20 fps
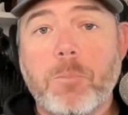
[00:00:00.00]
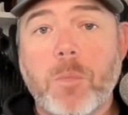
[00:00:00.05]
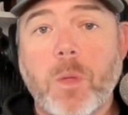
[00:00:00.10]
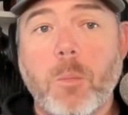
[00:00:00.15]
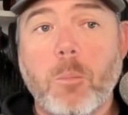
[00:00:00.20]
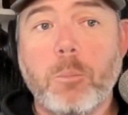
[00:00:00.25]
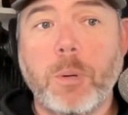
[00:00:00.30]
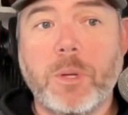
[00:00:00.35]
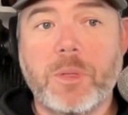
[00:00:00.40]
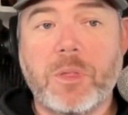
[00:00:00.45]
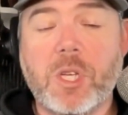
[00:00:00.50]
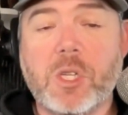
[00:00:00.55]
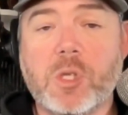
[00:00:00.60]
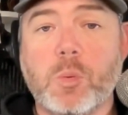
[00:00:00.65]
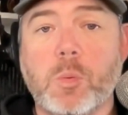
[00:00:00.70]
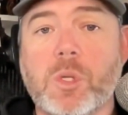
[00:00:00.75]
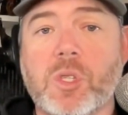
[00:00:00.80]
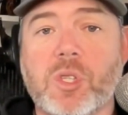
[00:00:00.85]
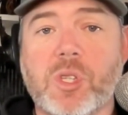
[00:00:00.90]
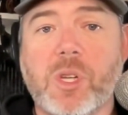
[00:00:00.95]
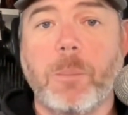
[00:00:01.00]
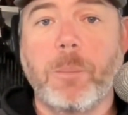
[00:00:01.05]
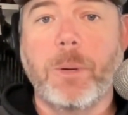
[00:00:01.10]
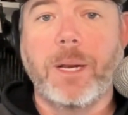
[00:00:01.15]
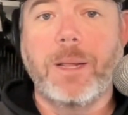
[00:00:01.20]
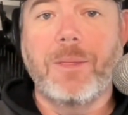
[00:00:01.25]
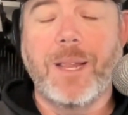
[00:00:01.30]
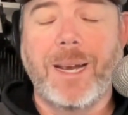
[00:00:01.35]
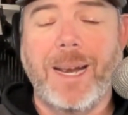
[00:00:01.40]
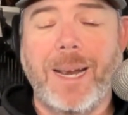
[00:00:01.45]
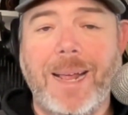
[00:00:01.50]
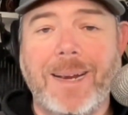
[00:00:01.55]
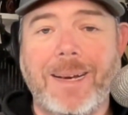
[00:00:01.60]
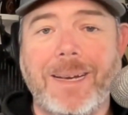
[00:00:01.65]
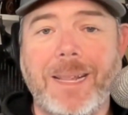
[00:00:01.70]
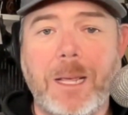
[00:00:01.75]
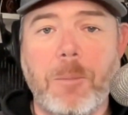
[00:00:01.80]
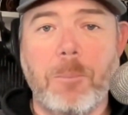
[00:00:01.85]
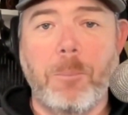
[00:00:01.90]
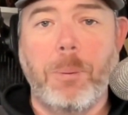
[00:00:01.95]
But this was somebody that had an
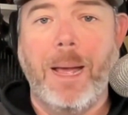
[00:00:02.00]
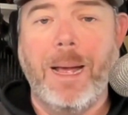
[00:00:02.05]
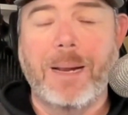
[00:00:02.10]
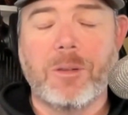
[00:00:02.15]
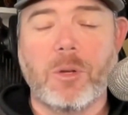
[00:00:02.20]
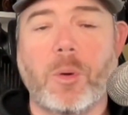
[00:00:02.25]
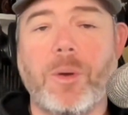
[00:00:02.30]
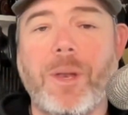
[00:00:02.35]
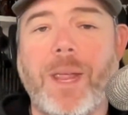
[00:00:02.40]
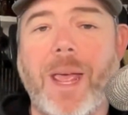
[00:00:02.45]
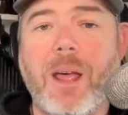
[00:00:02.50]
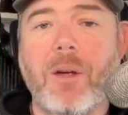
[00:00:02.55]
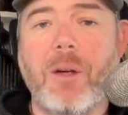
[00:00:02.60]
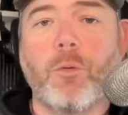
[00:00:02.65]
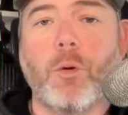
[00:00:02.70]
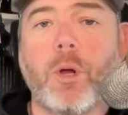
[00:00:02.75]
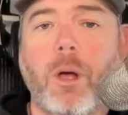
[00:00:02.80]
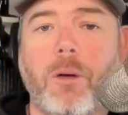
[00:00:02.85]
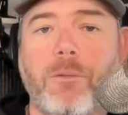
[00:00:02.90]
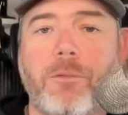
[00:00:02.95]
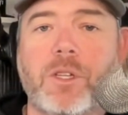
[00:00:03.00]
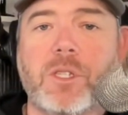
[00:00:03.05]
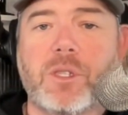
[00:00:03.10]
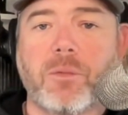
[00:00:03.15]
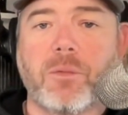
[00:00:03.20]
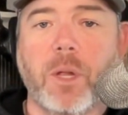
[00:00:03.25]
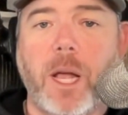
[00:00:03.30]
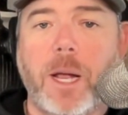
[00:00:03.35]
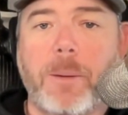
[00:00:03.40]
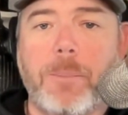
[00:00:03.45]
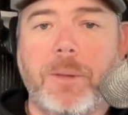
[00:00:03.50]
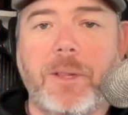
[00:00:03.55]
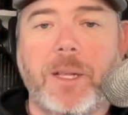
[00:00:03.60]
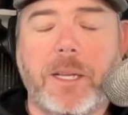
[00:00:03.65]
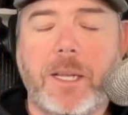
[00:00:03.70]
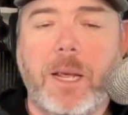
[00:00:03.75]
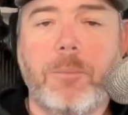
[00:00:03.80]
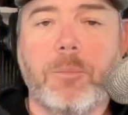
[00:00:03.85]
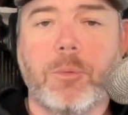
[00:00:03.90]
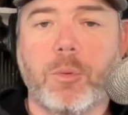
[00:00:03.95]
impact on every offensive lineman that
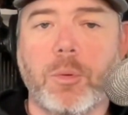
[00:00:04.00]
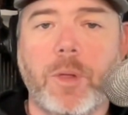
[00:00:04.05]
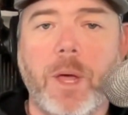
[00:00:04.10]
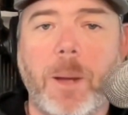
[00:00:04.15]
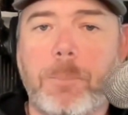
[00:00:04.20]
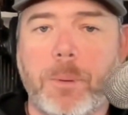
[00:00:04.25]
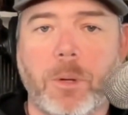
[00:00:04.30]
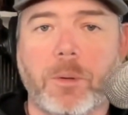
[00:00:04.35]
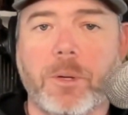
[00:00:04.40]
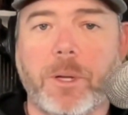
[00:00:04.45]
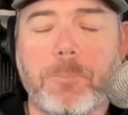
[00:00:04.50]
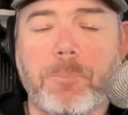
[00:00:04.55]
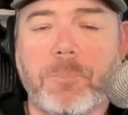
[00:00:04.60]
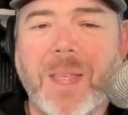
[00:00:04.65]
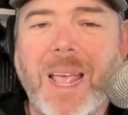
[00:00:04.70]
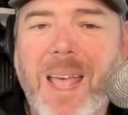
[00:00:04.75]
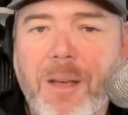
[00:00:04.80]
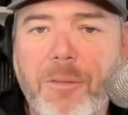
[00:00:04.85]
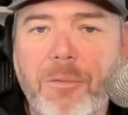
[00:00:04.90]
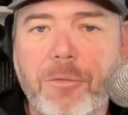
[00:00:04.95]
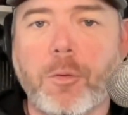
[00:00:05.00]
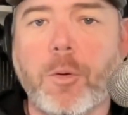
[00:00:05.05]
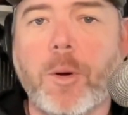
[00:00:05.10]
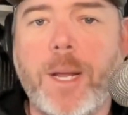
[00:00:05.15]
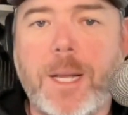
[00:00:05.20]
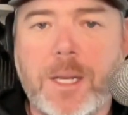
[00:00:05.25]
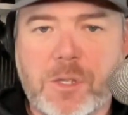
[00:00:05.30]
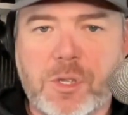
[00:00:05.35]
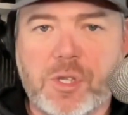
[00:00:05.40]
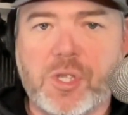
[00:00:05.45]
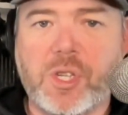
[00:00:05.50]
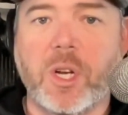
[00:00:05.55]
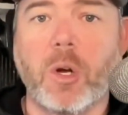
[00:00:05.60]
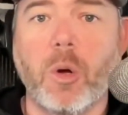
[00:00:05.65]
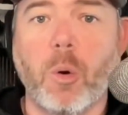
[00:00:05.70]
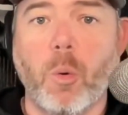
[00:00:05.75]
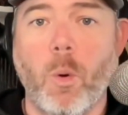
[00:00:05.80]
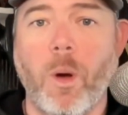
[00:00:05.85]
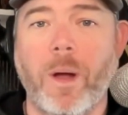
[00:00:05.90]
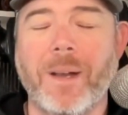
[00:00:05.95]
came through that building, every single
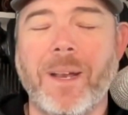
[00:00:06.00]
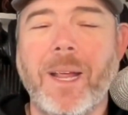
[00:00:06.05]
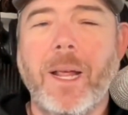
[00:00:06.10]
one.